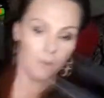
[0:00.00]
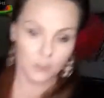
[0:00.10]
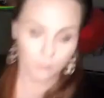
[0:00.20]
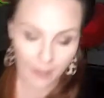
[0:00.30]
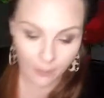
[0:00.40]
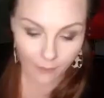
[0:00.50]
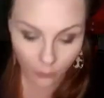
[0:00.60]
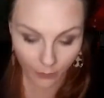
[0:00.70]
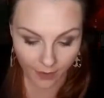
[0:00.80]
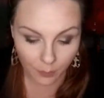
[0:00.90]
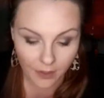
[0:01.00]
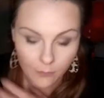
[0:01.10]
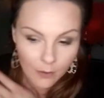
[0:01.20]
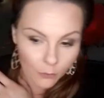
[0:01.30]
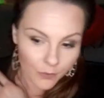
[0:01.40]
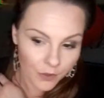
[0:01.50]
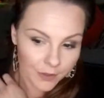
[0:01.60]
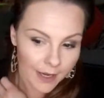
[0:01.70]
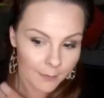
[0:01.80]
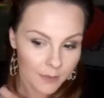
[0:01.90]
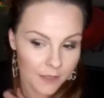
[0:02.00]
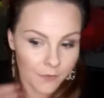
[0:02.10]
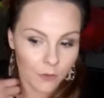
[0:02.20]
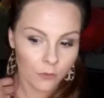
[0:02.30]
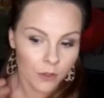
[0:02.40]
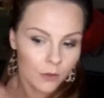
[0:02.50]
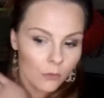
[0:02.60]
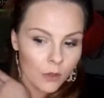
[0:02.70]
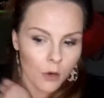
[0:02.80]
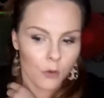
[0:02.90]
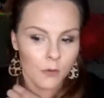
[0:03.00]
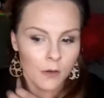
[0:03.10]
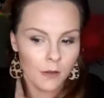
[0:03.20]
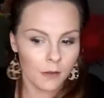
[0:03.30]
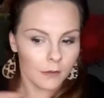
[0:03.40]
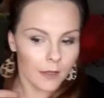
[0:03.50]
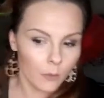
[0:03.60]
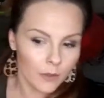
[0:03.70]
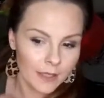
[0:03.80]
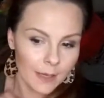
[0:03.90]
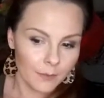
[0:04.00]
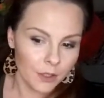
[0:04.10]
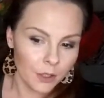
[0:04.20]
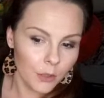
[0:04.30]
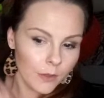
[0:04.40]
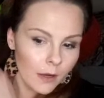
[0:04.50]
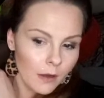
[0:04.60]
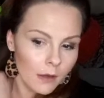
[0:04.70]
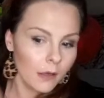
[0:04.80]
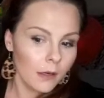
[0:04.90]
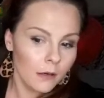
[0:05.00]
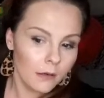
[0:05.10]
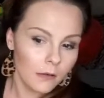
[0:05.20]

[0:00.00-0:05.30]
just play around with it, play around with your temps if you don't know like what temp to do it on.